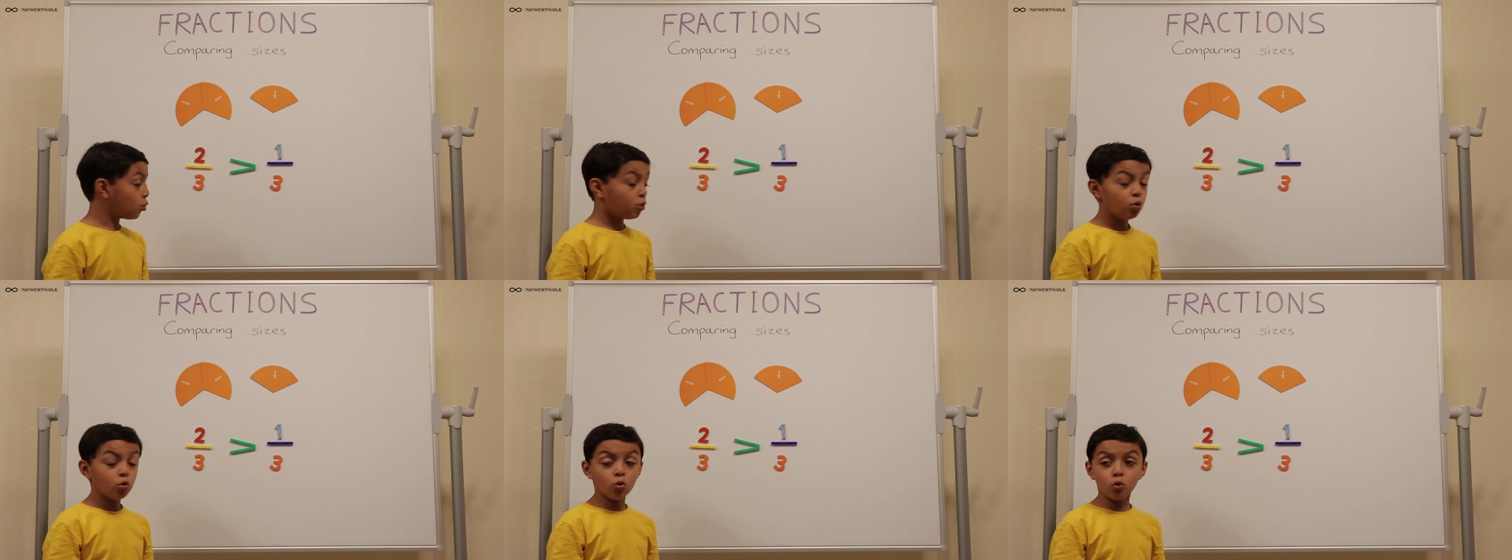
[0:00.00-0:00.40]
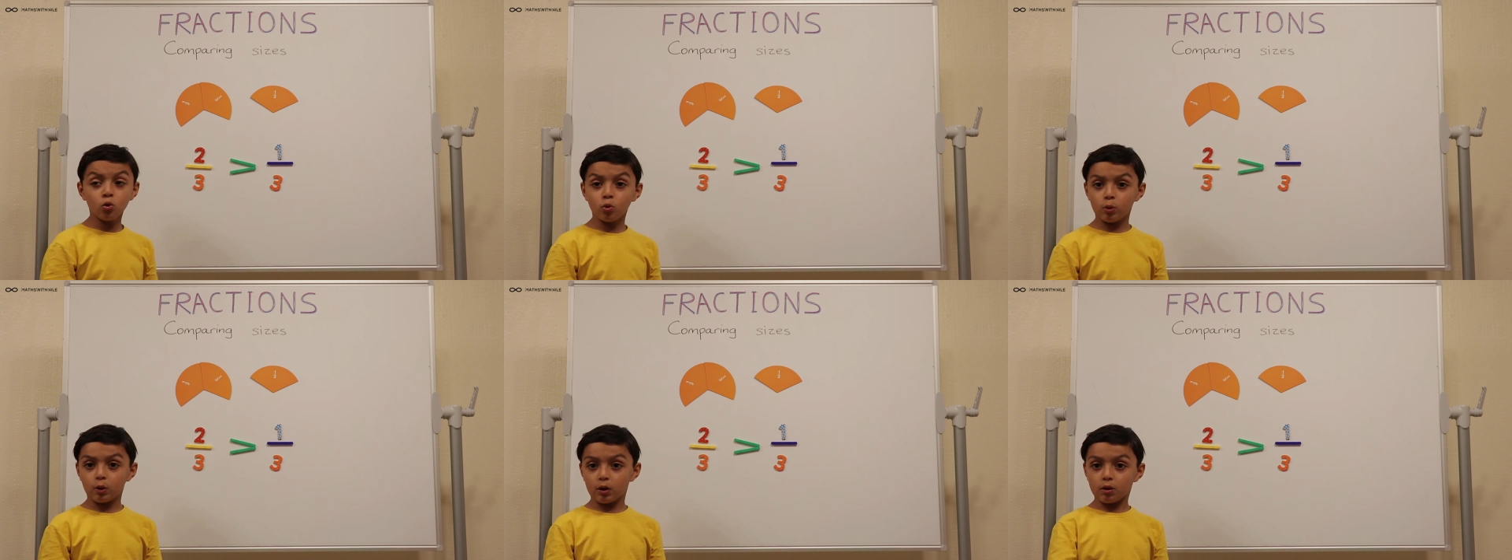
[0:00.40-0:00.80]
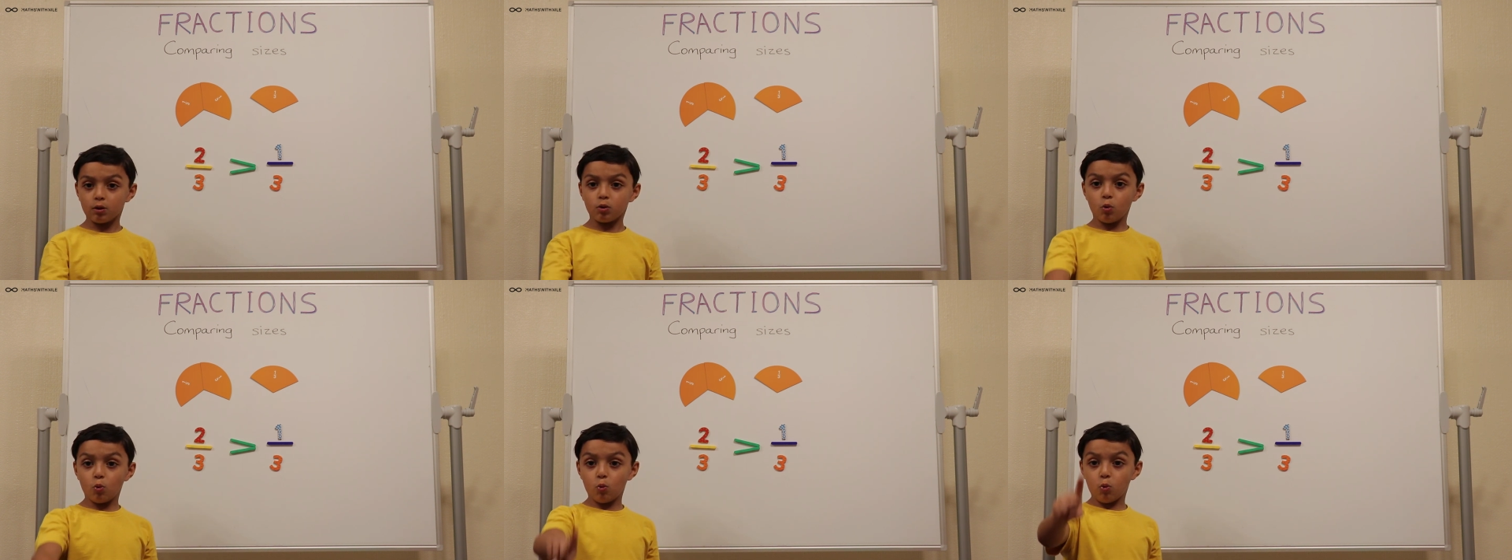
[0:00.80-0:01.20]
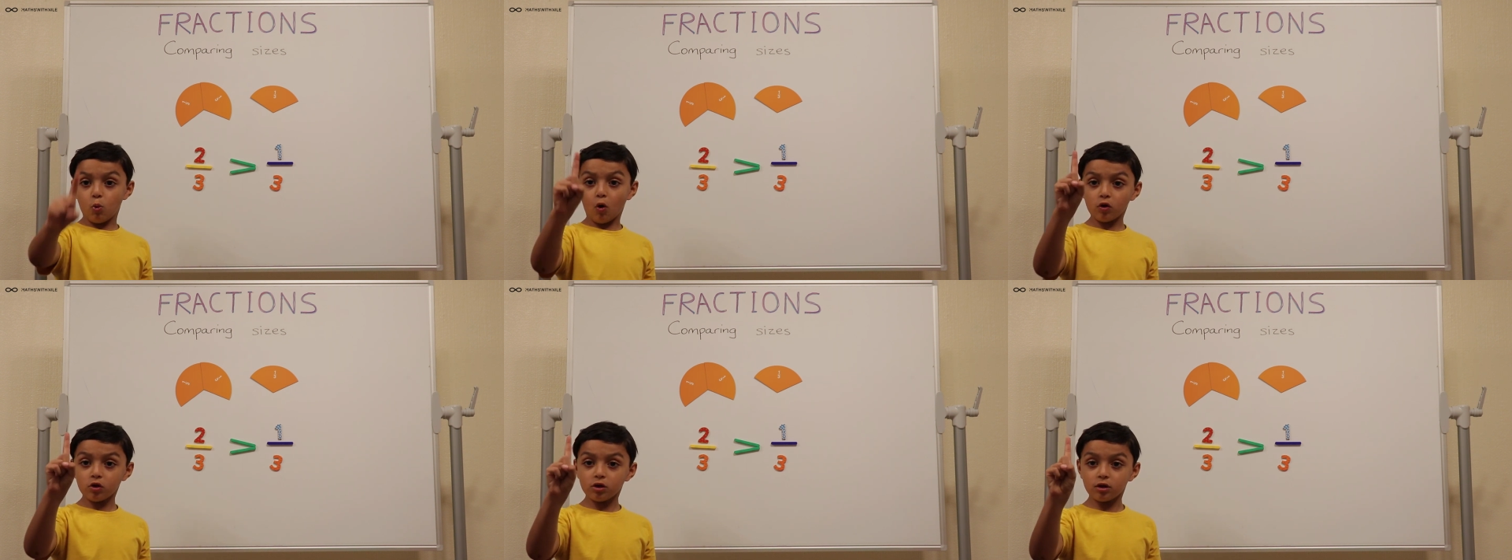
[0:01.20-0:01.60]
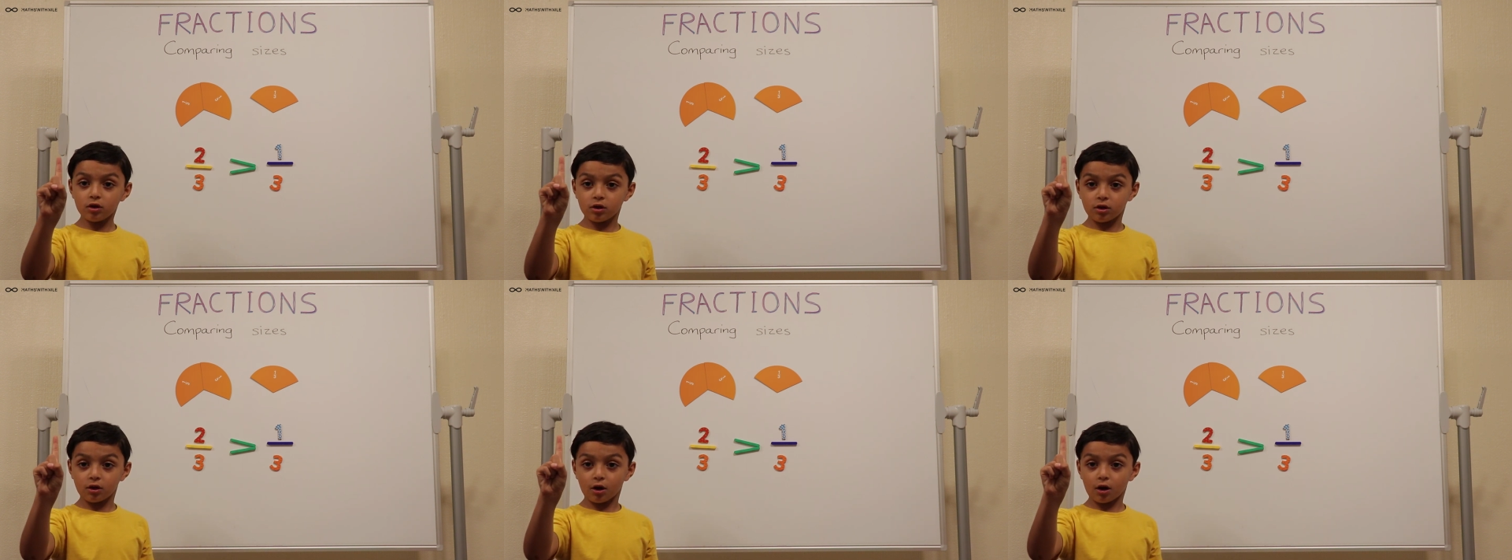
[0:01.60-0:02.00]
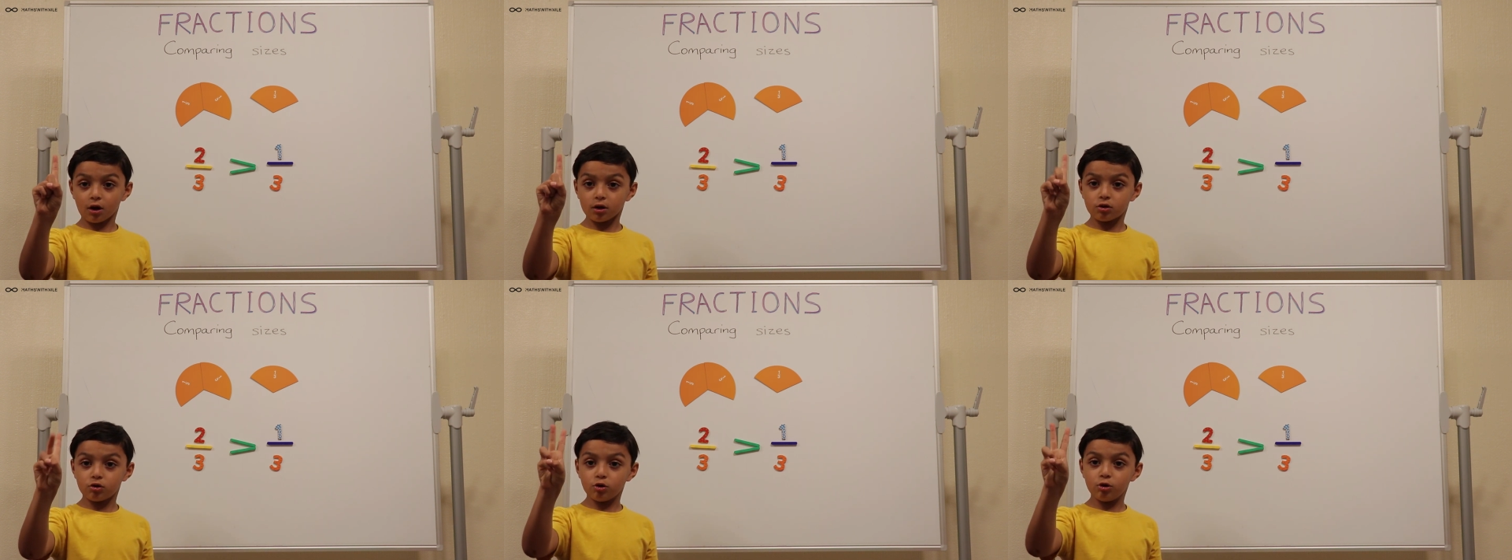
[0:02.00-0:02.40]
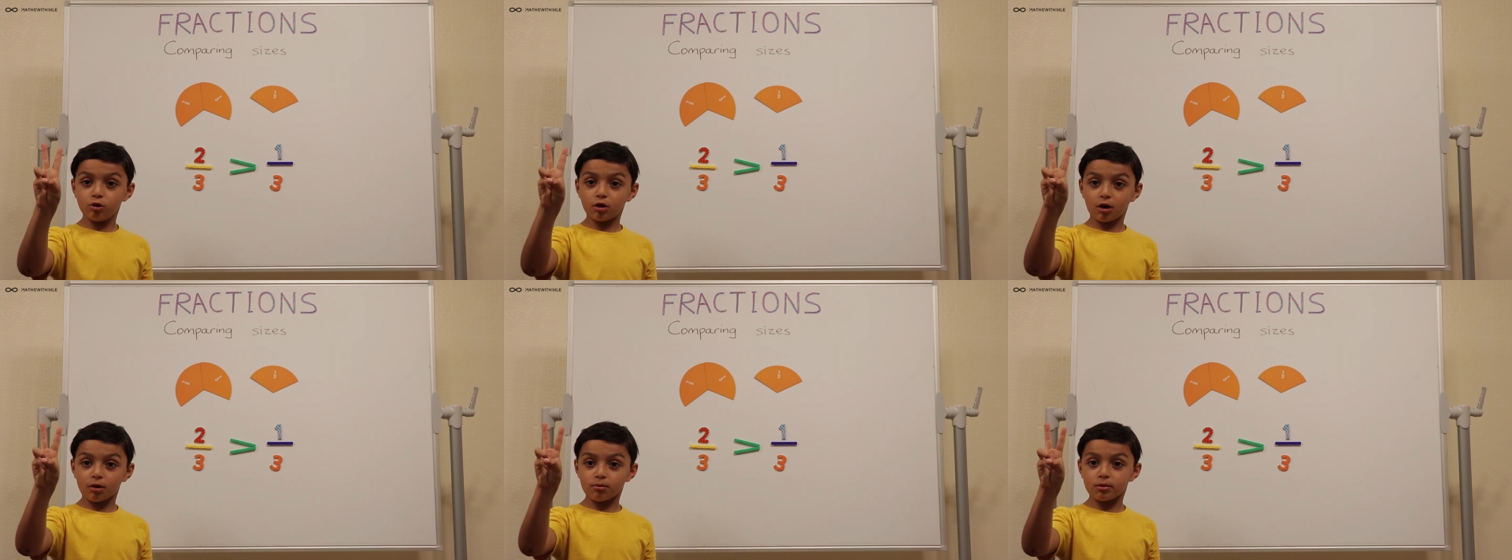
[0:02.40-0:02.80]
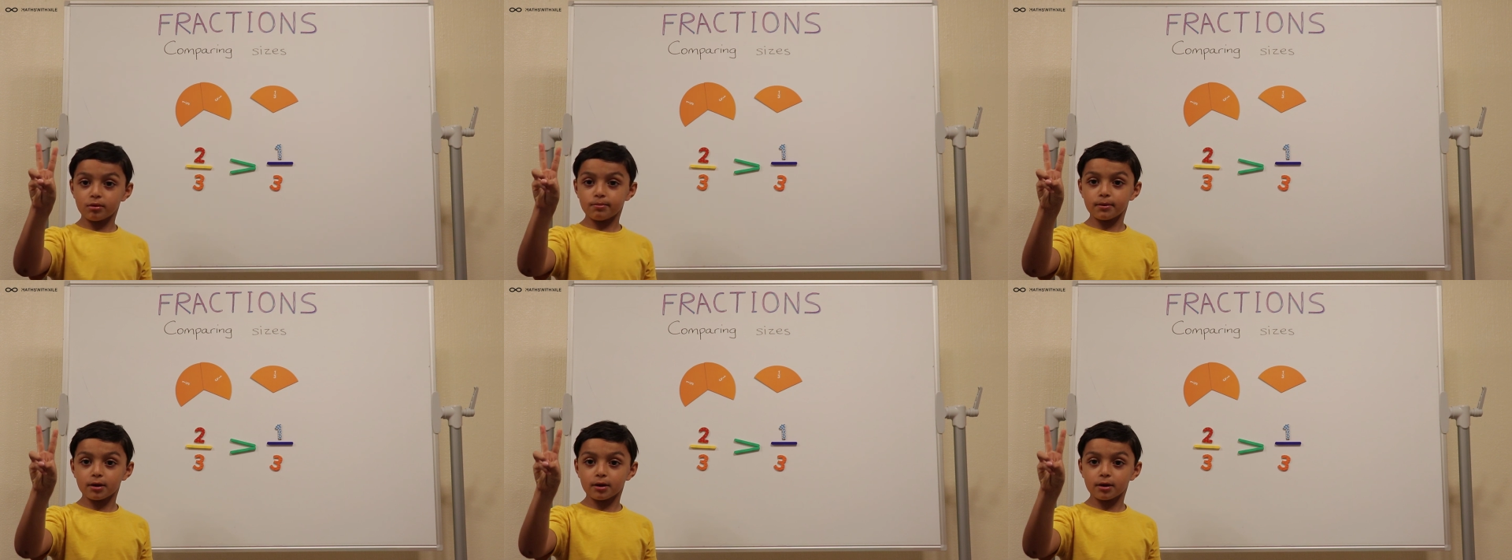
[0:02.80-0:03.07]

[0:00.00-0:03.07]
Ooh, one time, two times.